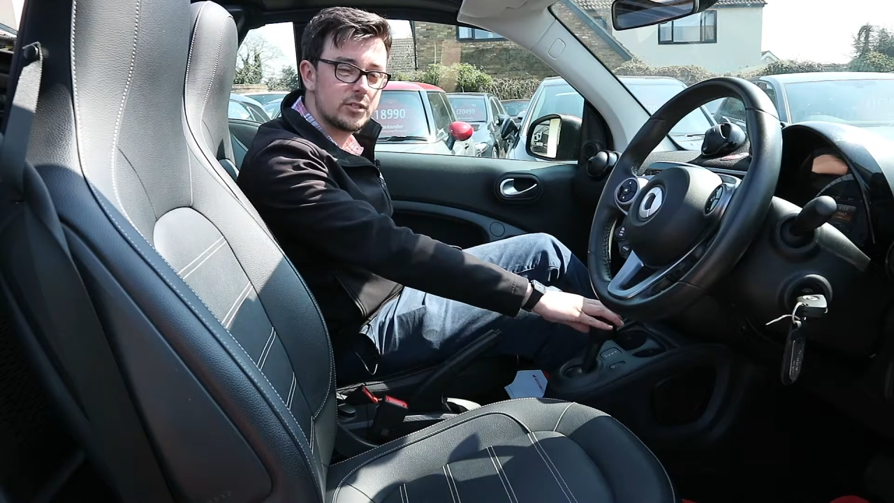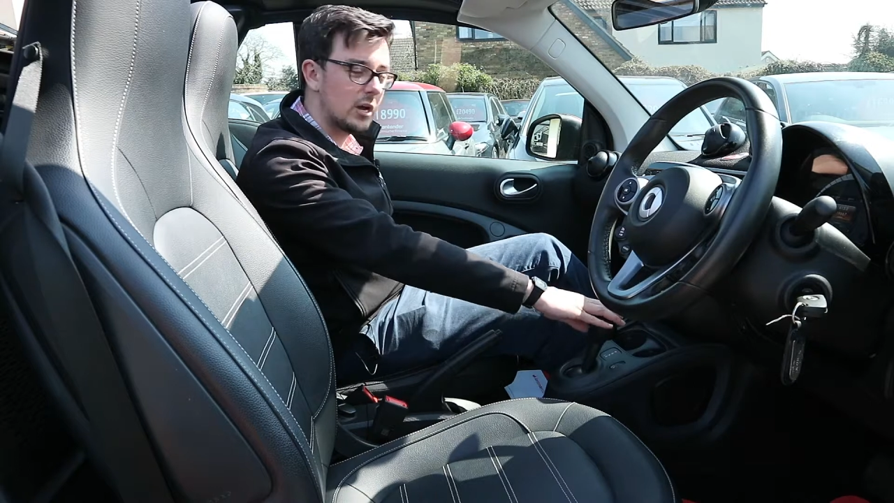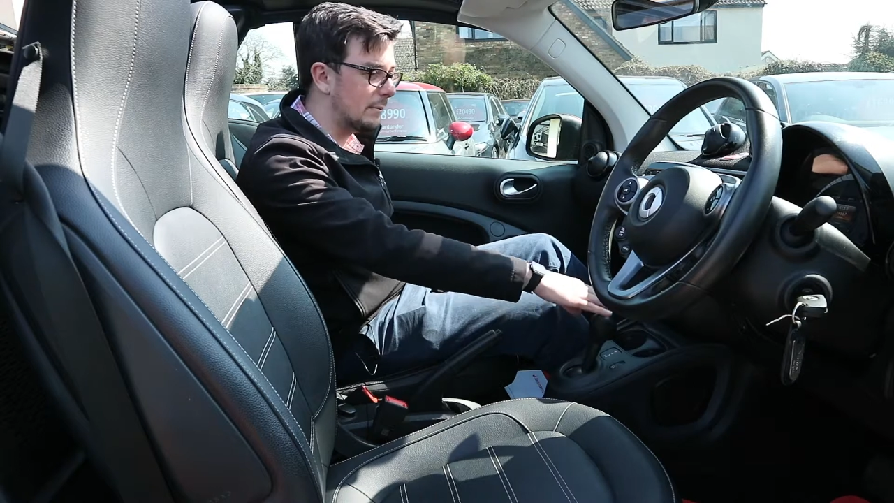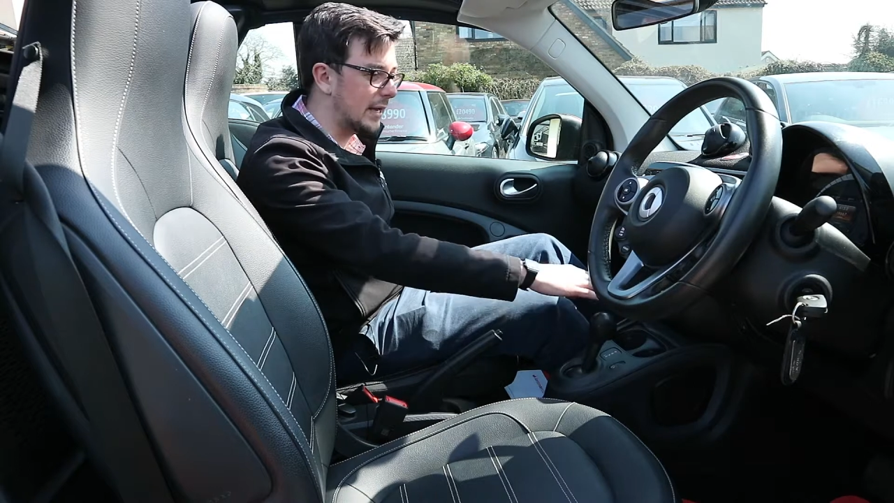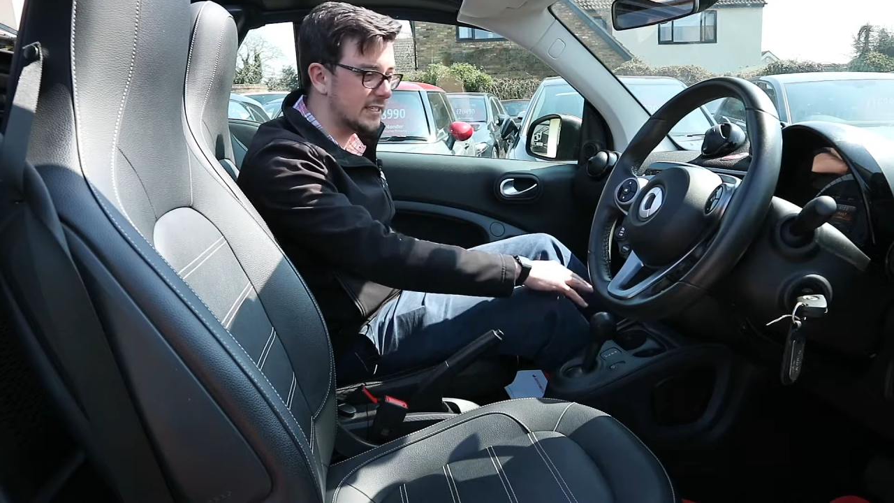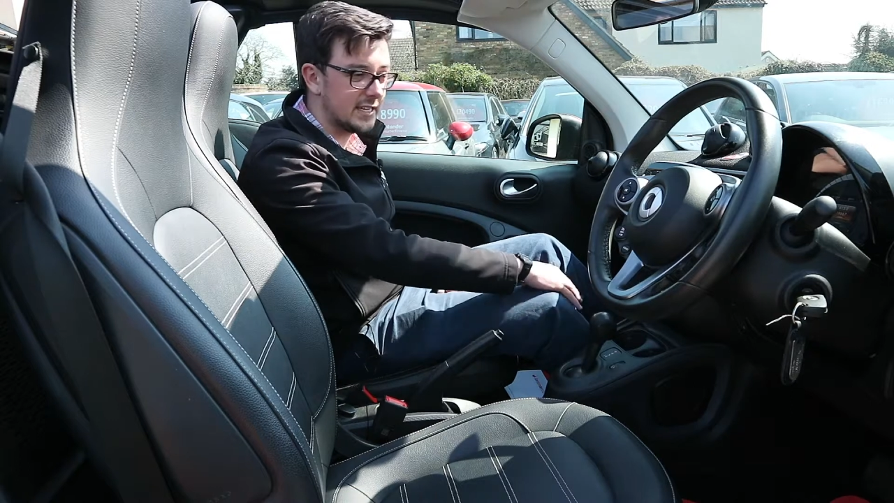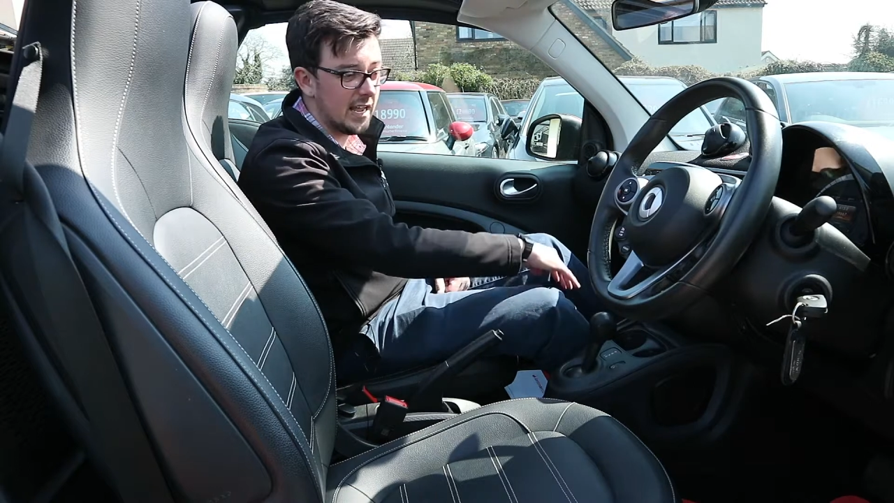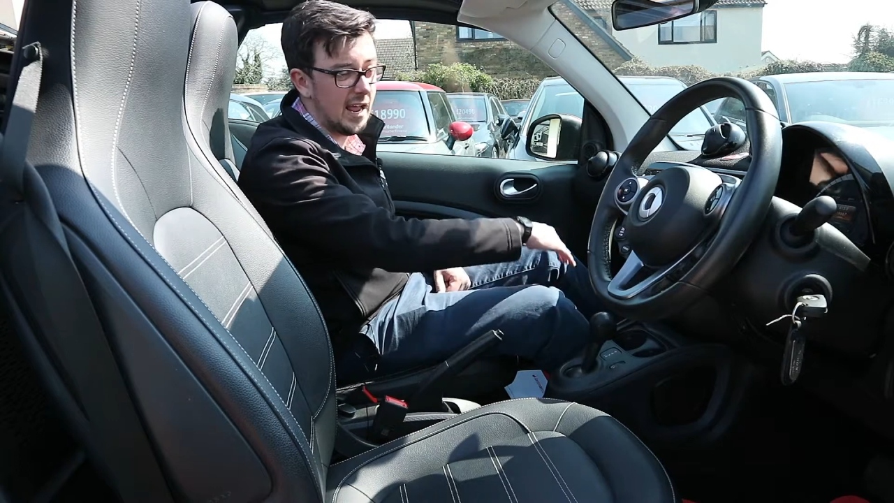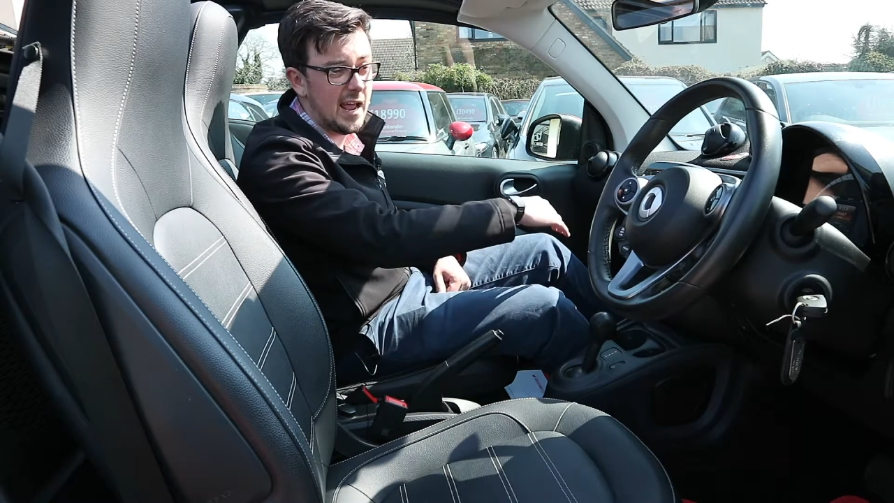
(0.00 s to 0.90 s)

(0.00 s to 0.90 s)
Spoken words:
so it makes it